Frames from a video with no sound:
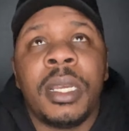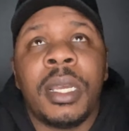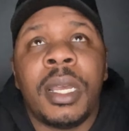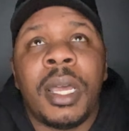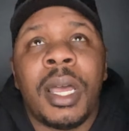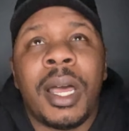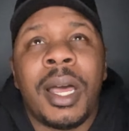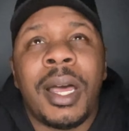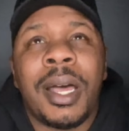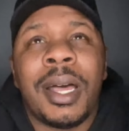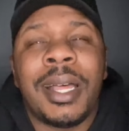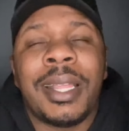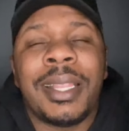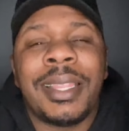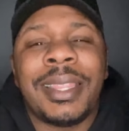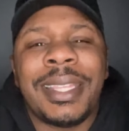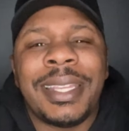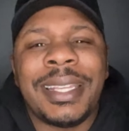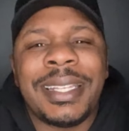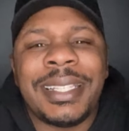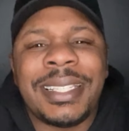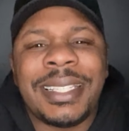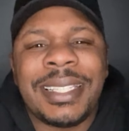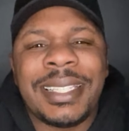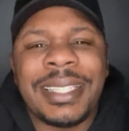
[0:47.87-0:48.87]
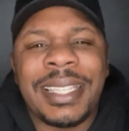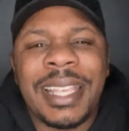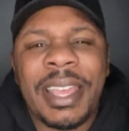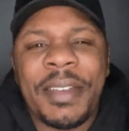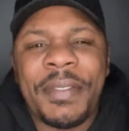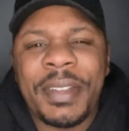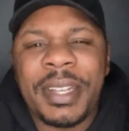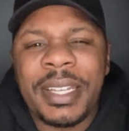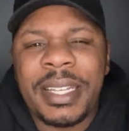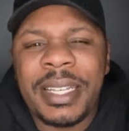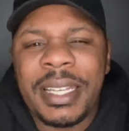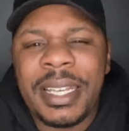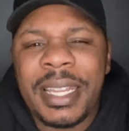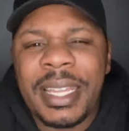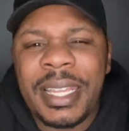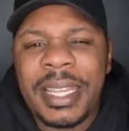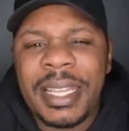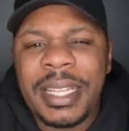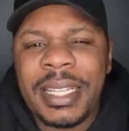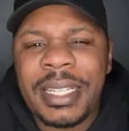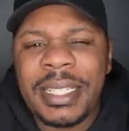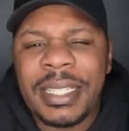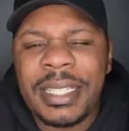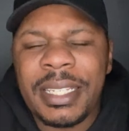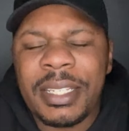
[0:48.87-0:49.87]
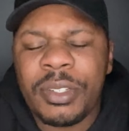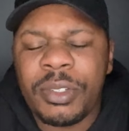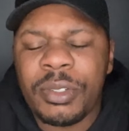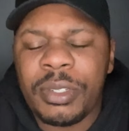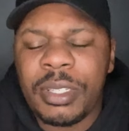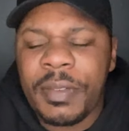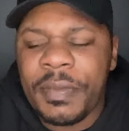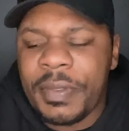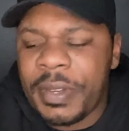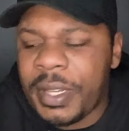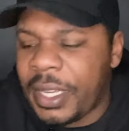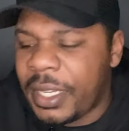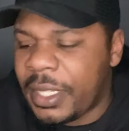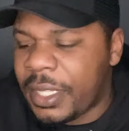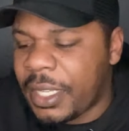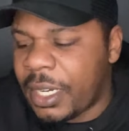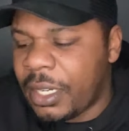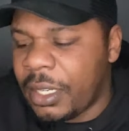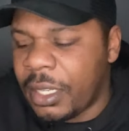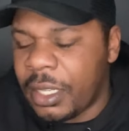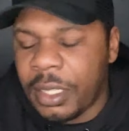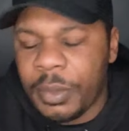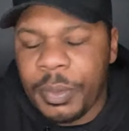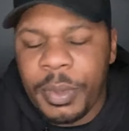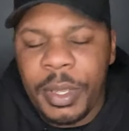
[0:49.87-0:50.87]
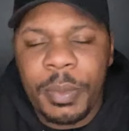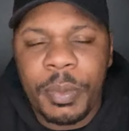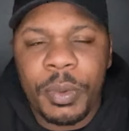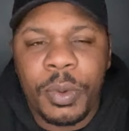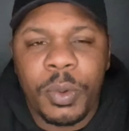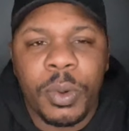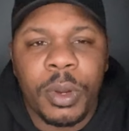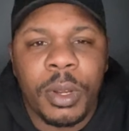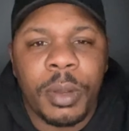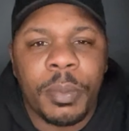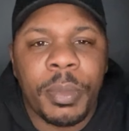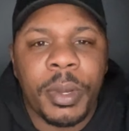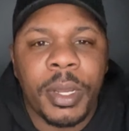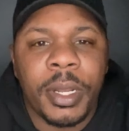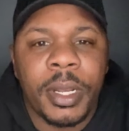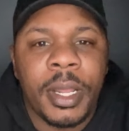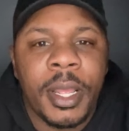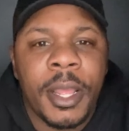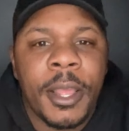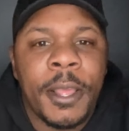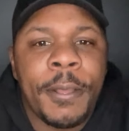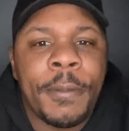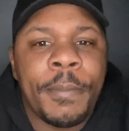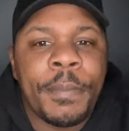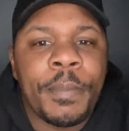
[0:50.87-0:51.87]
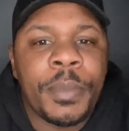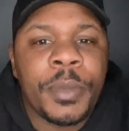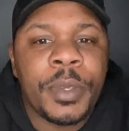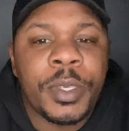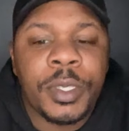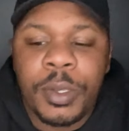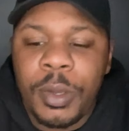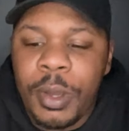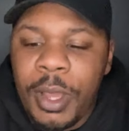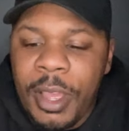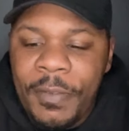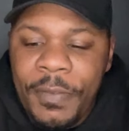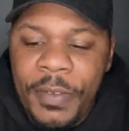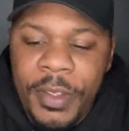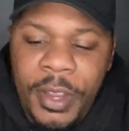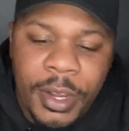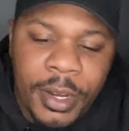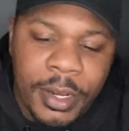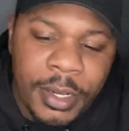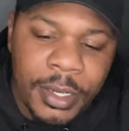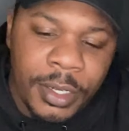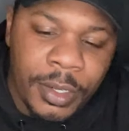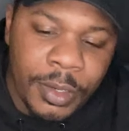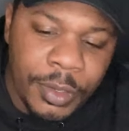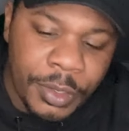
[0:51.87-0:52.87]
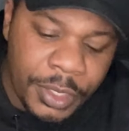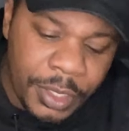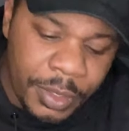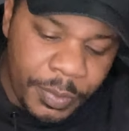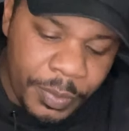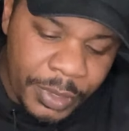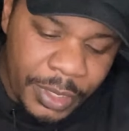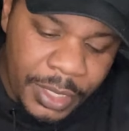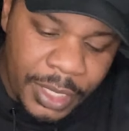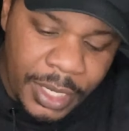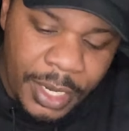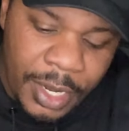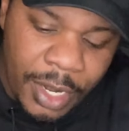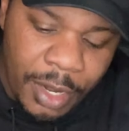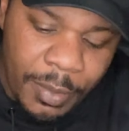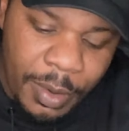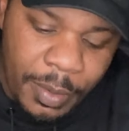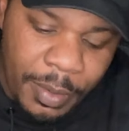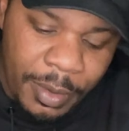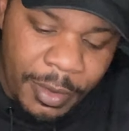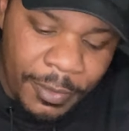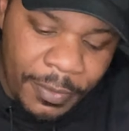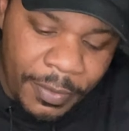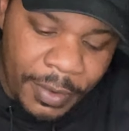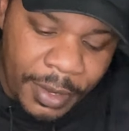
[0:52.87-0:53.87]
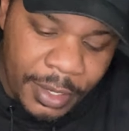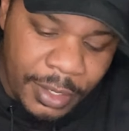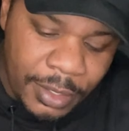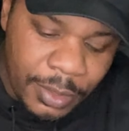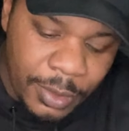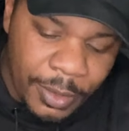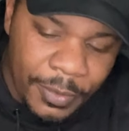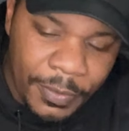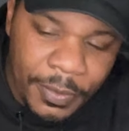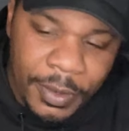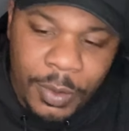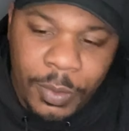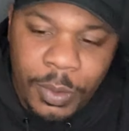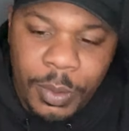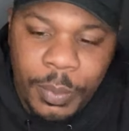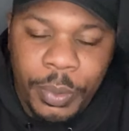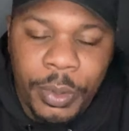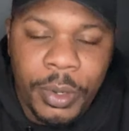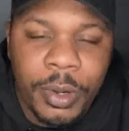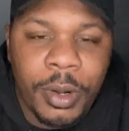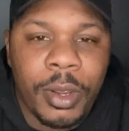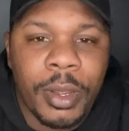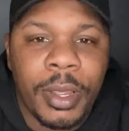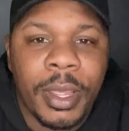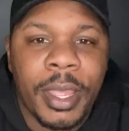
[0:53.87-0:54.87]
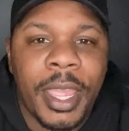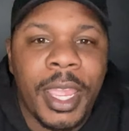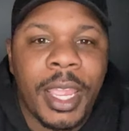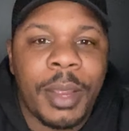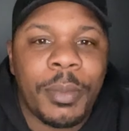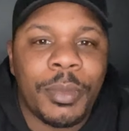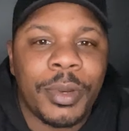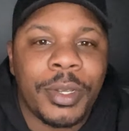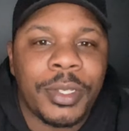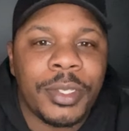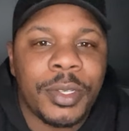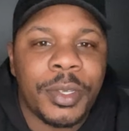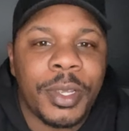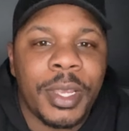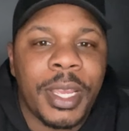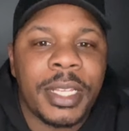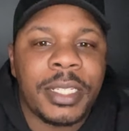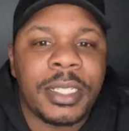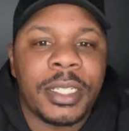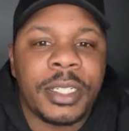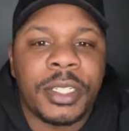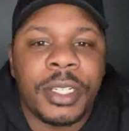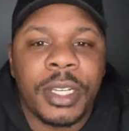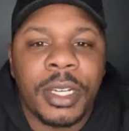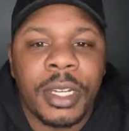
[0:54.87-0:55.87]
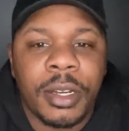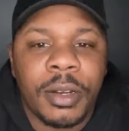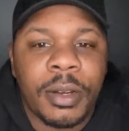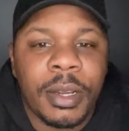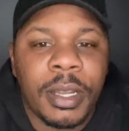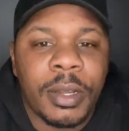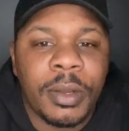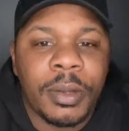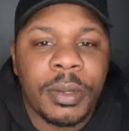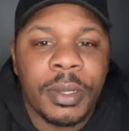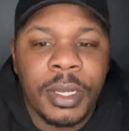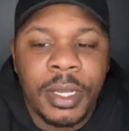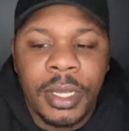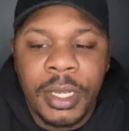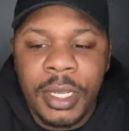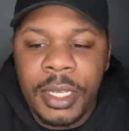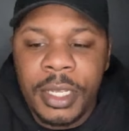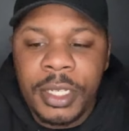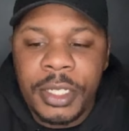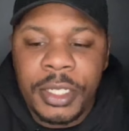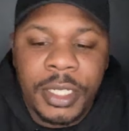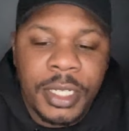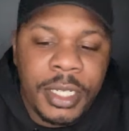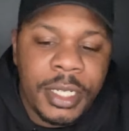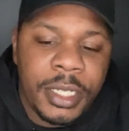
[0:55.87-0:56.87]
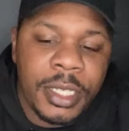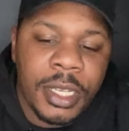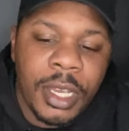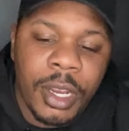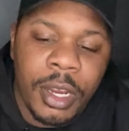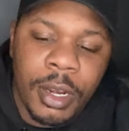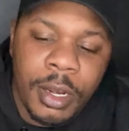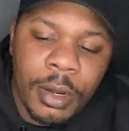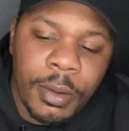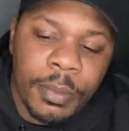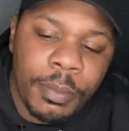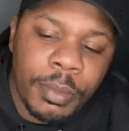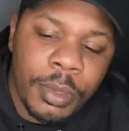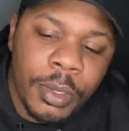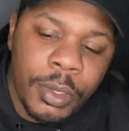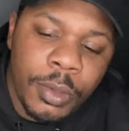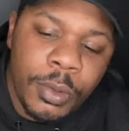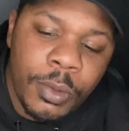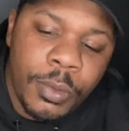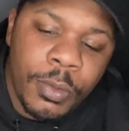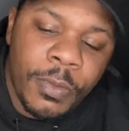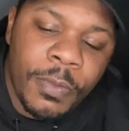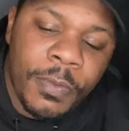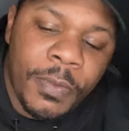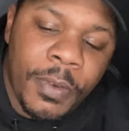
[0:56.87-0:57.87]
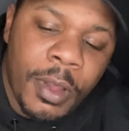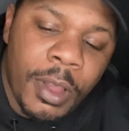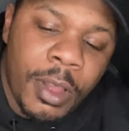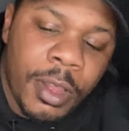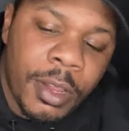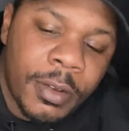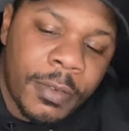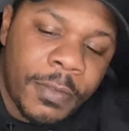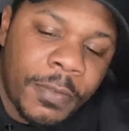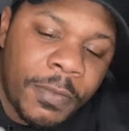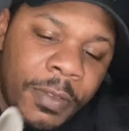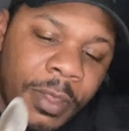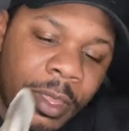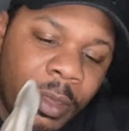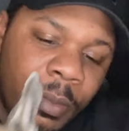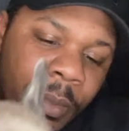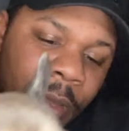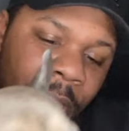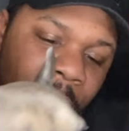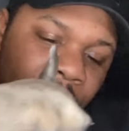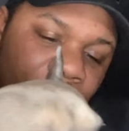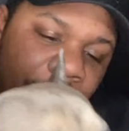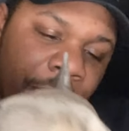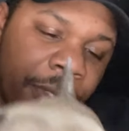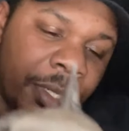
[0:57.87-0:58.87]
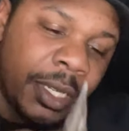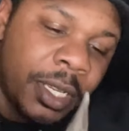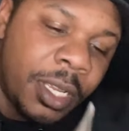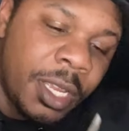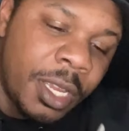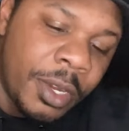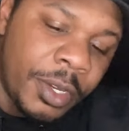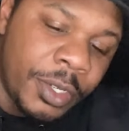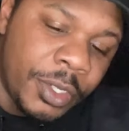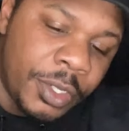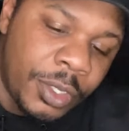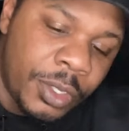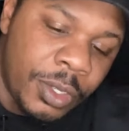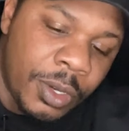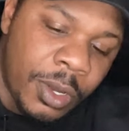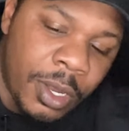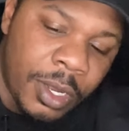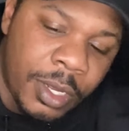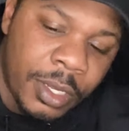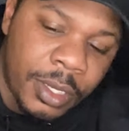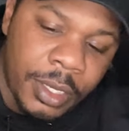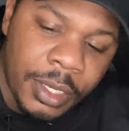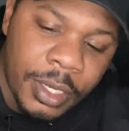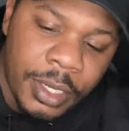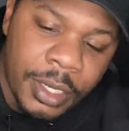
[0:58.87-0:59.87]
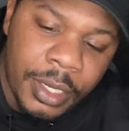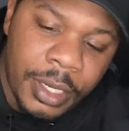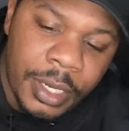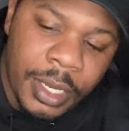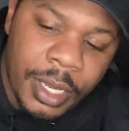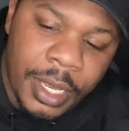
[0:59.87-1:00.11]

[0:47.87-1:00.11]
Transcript: I think 7 days, 6 or 7 days. I gotta look at the paperwork, but so I figured, she was sitting here by my feet, so I figured we'd put her on camera so you guys can check her out. She's our blue fawn female. She carries chocolate